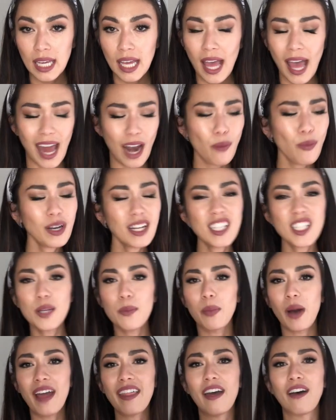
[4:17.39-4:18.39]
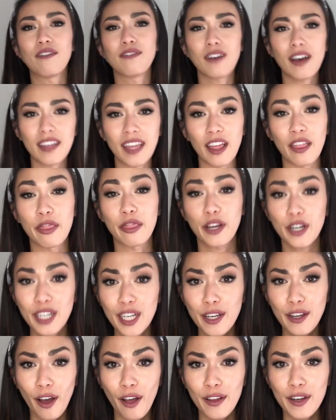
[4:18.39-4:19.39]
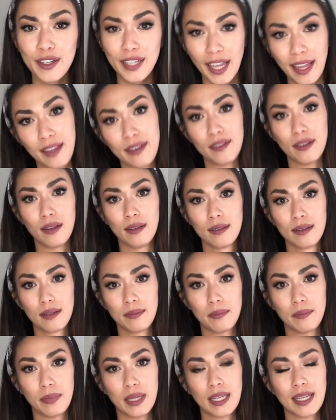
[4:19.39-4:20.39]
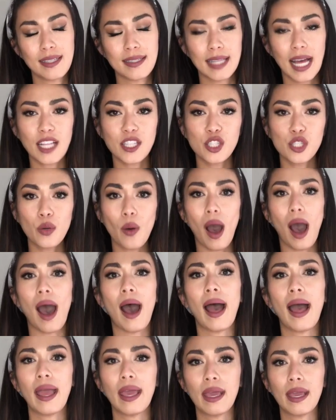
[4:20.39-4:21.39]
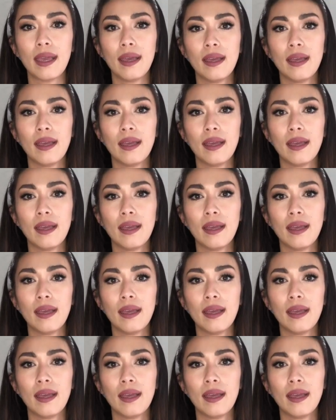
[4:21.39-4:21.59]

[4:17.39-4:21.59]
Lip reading: And I wanted to buy that fucking $30 candle because that's who I